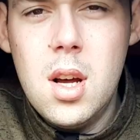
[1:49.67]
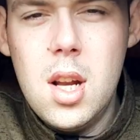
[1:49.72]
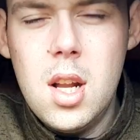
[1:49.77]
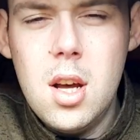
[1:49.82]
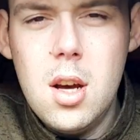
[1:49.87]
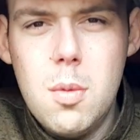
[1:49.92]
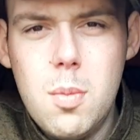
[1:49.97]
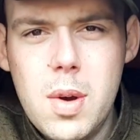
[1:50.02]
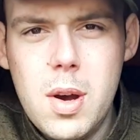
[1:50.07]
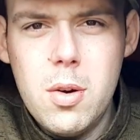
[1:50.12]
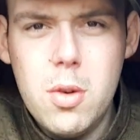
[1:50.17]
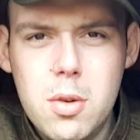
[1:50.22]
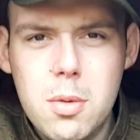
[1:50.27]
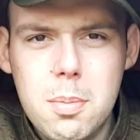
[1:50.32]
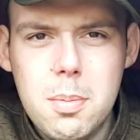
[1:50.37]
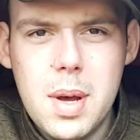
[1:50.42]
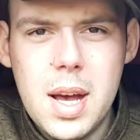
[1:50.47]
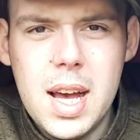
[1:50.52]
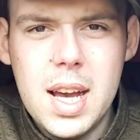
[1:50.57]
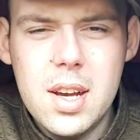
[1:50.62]
Hello and
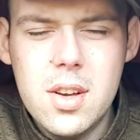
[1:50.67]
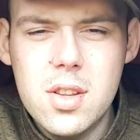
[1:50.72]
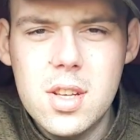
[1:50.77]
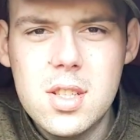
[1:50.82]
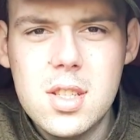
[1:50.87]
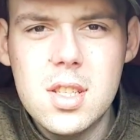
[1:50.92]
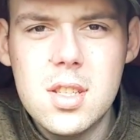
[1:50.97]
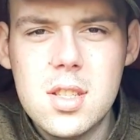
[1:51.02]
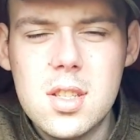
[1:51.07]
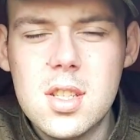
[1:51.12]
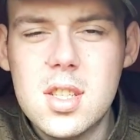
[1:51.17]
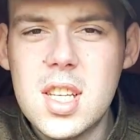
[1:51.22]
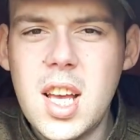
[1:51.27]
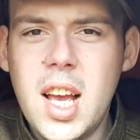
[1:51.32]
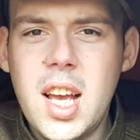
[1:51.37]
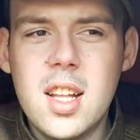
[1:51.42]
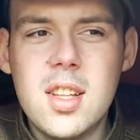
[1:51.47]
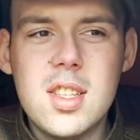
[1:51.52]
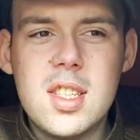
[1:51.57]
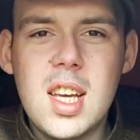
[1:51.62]
welcome back. This is the
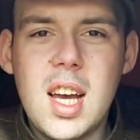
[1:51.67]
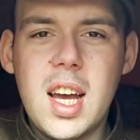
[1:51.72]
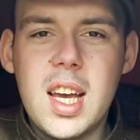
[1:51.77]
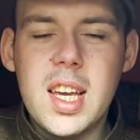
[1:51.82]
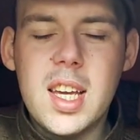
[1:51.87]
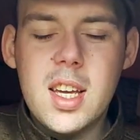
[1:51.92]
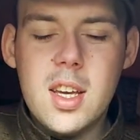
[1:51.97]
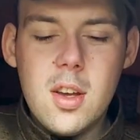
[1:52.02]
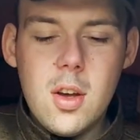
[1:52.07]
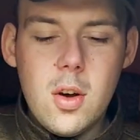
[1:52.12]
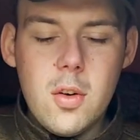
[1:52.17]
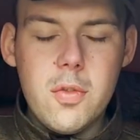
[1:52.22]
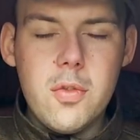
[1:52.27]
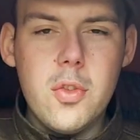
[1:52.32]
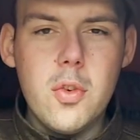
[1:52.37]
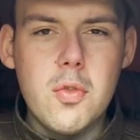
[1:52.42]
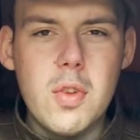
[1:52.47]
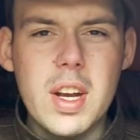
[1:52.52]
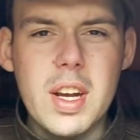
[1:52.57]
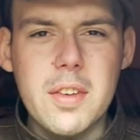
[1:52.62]
2nd take of
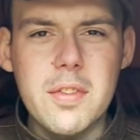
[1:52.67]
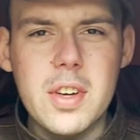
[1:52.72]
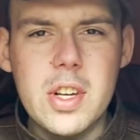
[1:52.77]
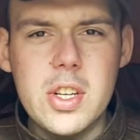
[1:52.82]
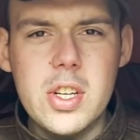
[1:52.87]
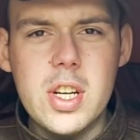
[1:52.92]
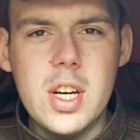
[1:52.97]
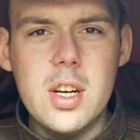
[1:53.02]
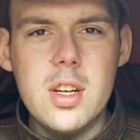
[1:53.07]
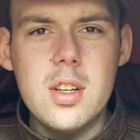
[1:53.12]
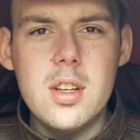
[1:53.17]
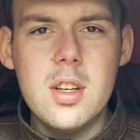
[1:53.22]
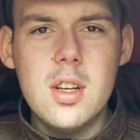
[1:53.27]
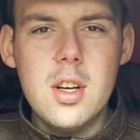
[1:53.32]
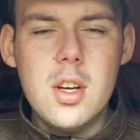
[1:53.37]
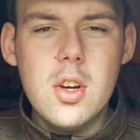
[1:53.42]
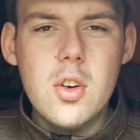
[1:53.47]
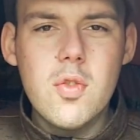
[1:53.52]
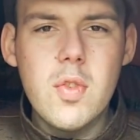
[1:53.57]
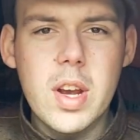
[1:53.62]
the rig
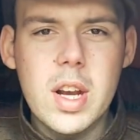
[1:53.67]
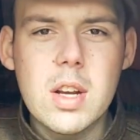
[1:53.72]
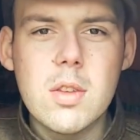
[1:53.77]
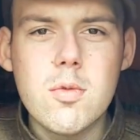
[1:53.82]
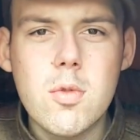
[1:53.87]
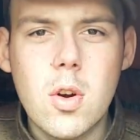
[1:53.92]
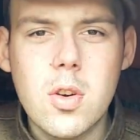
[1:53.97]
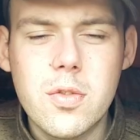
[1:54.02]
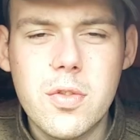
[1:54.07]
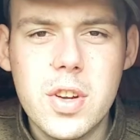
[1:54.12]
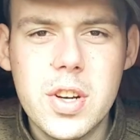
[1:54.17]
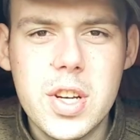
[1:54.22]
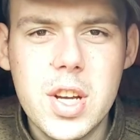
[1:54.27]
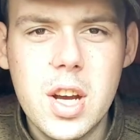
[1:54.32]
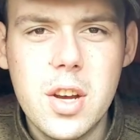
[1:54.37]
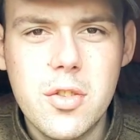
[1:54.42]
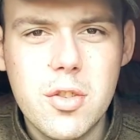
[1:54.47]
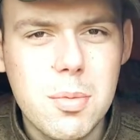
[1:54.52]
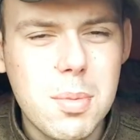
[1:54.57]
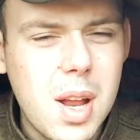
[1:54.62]
and rod
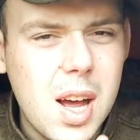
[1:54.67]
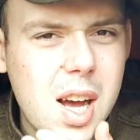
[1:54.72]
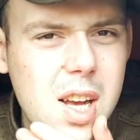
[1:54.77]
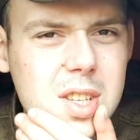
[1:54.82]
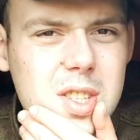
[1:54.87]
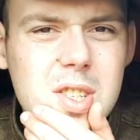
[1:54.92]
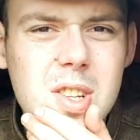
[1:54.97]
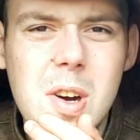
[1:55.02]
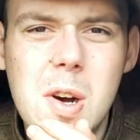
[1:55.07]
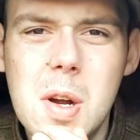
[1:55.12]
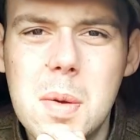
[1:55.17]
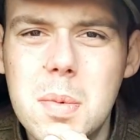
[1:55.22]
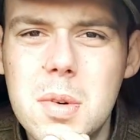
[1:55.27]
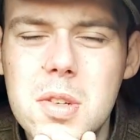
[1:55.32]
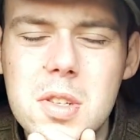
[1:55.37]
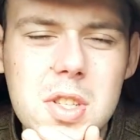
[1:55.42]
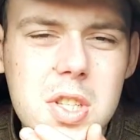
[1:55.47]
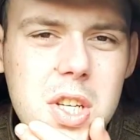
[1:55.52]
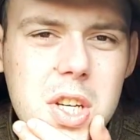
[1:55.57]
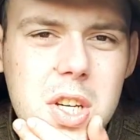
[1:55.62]
video from last night
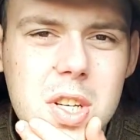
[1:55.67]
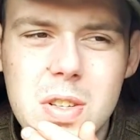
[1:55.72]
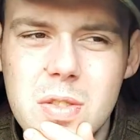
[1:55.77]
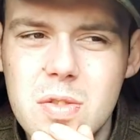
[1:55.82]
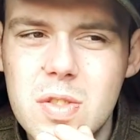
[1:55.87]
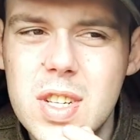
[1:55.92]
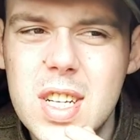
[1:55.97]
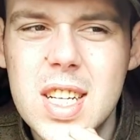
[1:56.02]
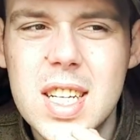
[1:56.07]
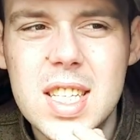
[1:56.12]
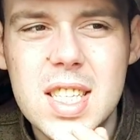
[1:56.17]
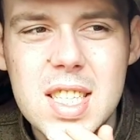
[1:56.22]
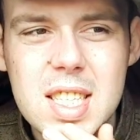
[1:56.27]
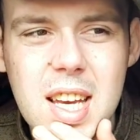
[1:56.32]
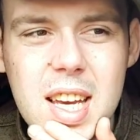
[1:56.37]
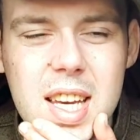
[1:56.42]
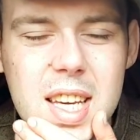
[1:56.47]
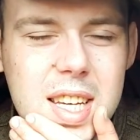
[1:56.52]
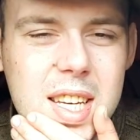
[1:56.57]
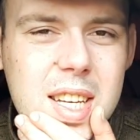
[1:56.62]
because you couldn't really
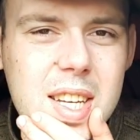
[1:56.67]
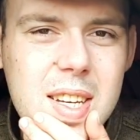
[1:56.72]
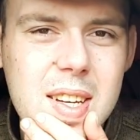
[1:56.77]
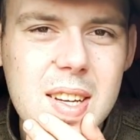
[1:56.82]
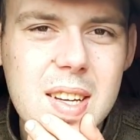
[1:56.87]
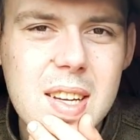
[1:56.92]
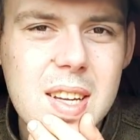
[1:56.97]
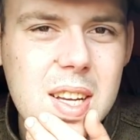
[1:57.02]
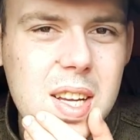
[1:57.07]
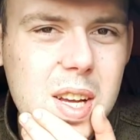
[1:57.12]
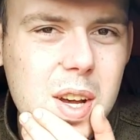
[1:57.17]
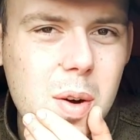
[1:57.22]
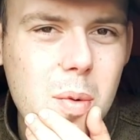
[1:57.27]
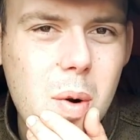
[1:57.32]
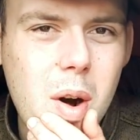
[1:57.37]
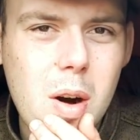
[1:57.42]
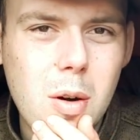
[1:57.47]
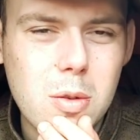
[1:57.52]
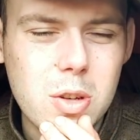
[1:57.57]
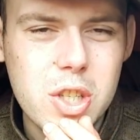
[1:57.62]
see
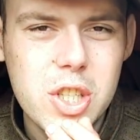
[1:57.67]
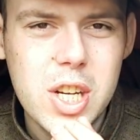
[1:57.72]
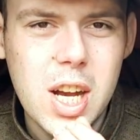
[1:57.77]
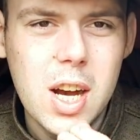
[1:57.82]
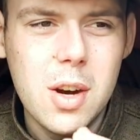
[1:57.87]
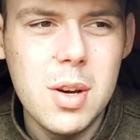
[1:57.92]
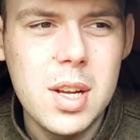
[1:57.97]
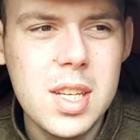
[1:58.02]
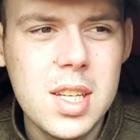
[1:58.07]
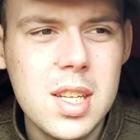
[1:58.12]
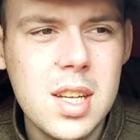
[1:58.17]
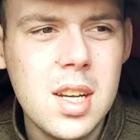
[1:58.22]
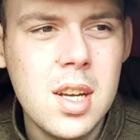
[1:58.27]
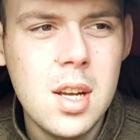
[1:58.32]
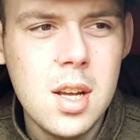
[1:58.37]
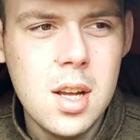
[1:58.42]
what I was showing.